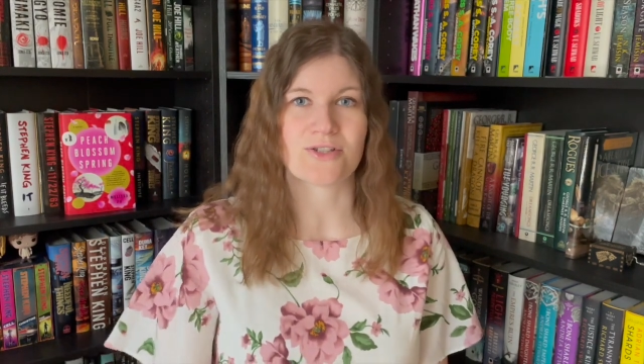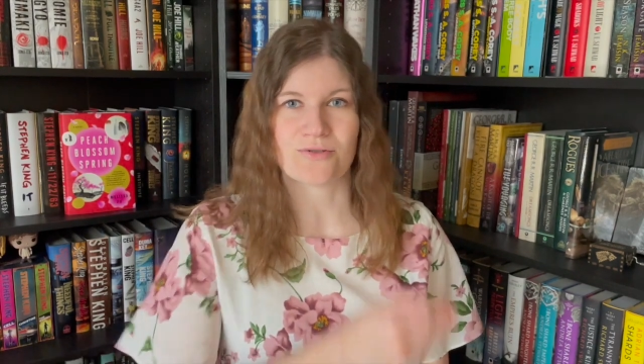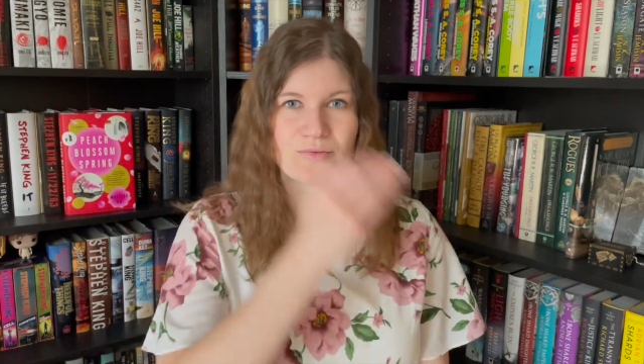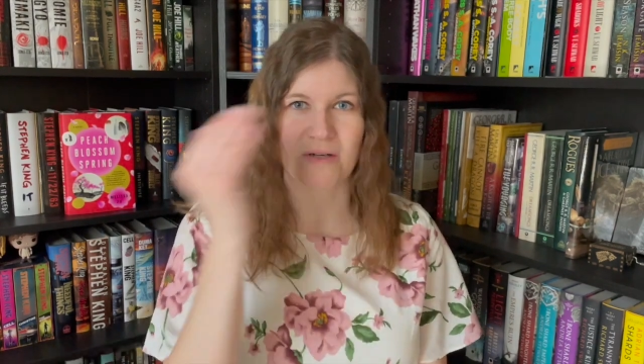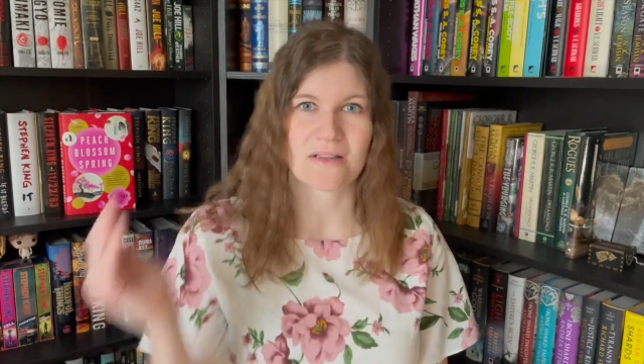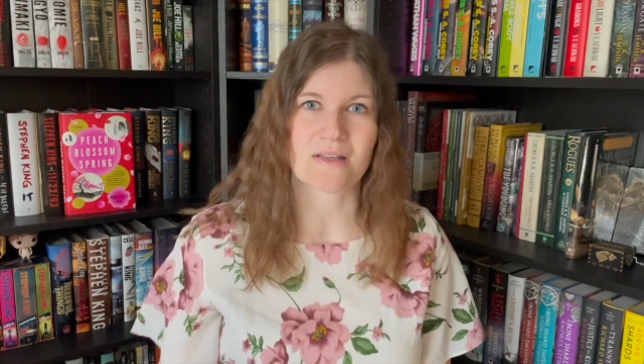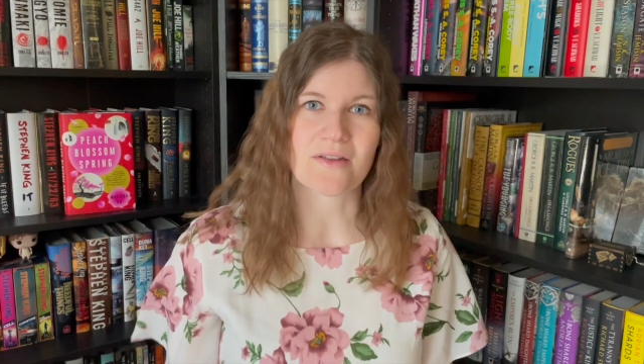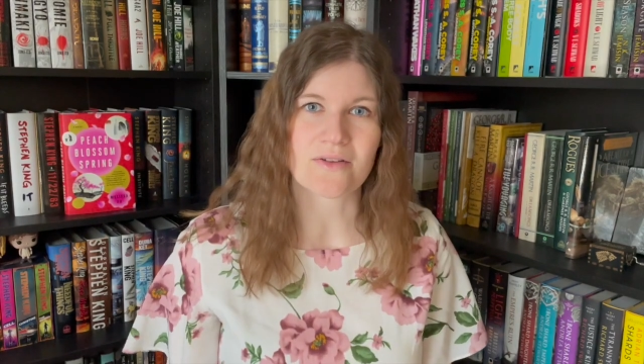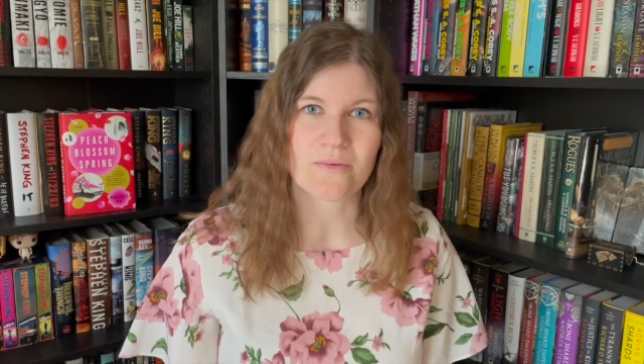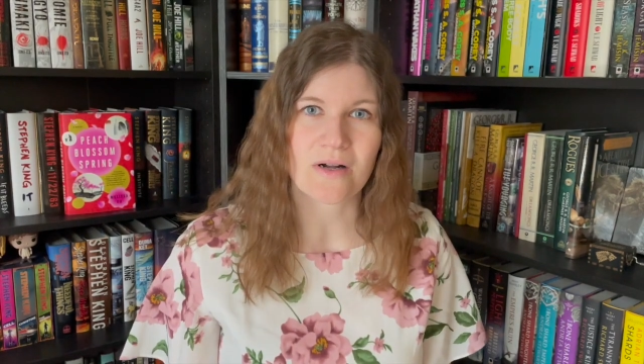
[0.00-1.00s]
do read the
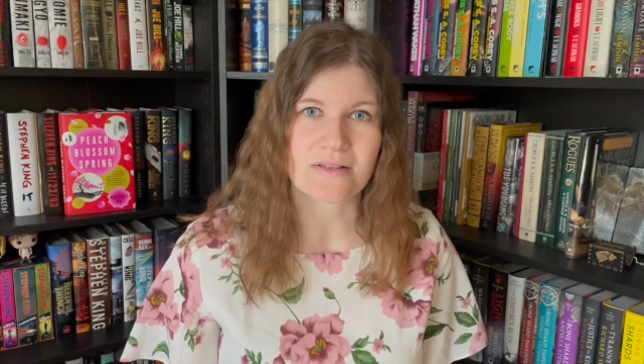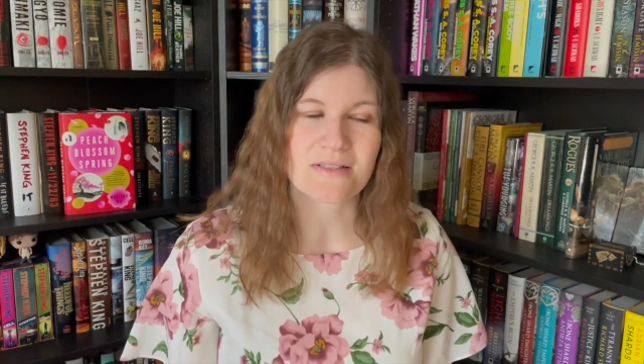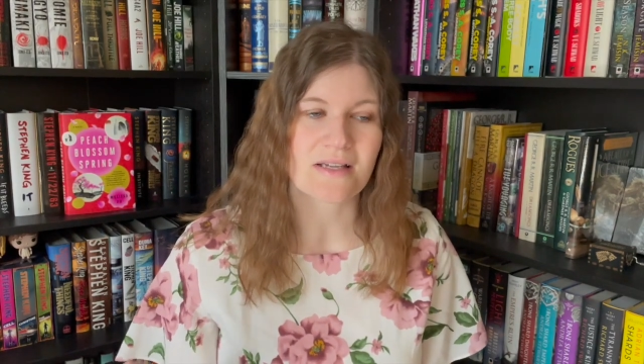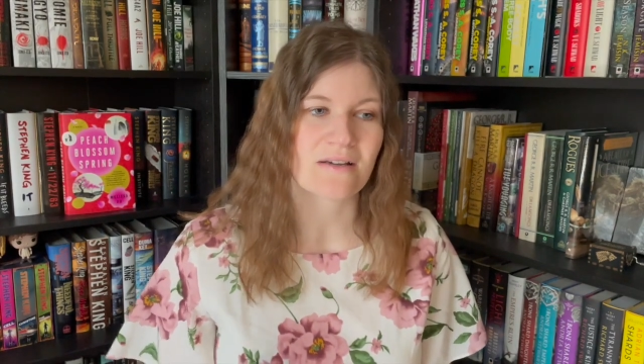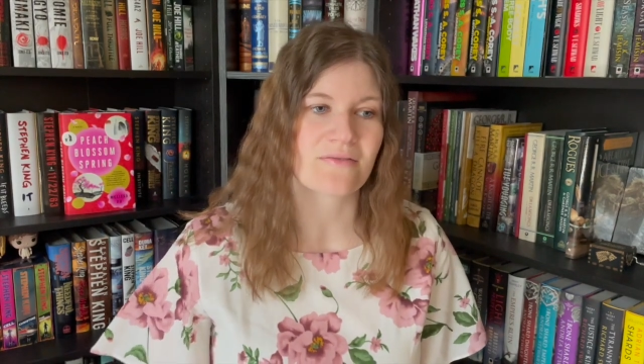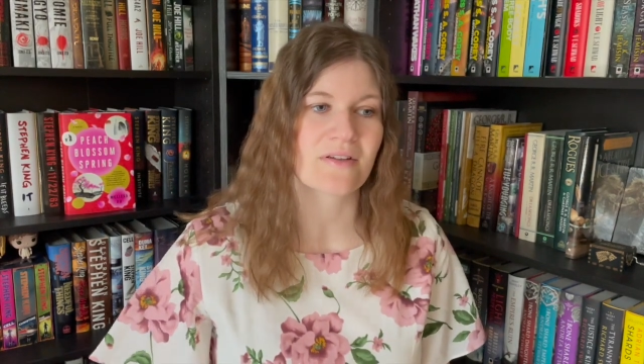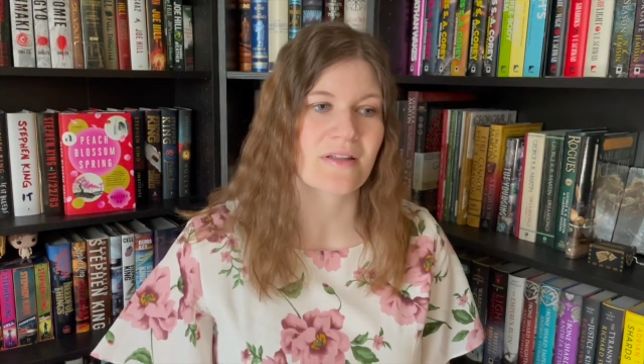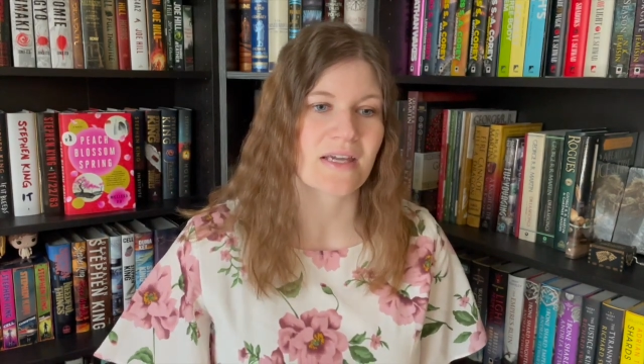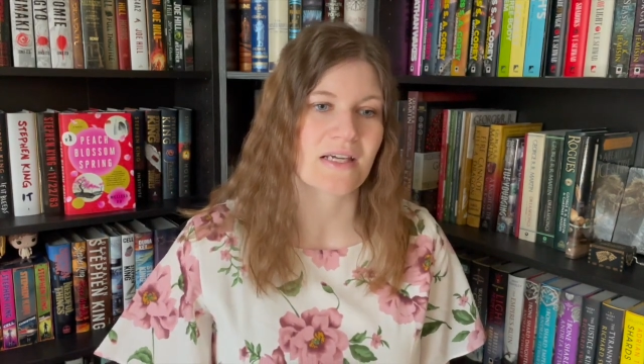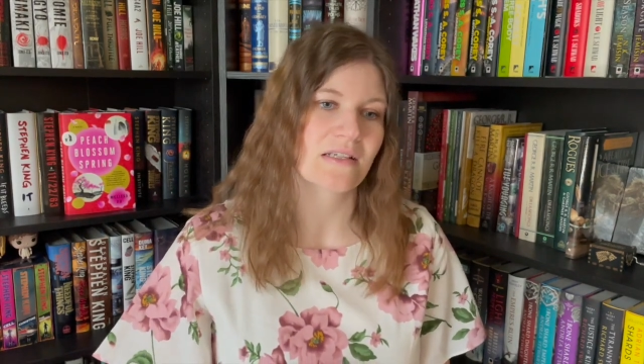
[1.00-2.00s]
other ones. I feel
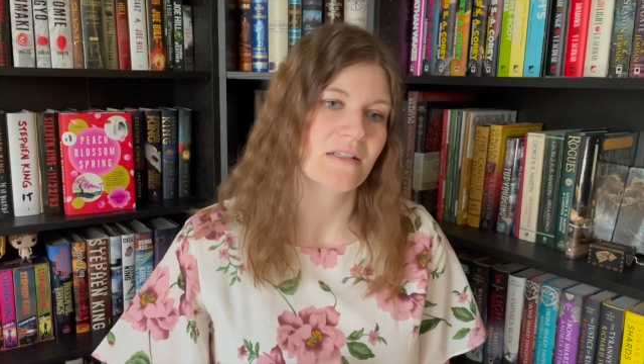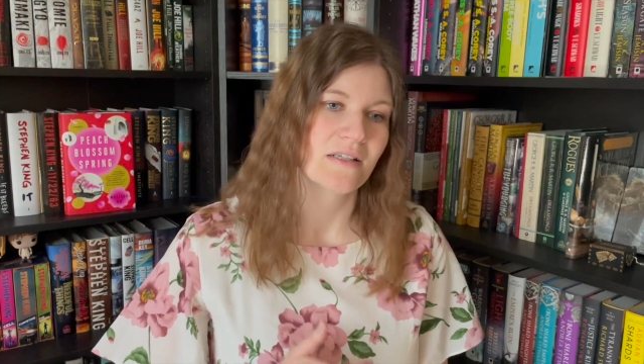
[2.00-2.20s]
like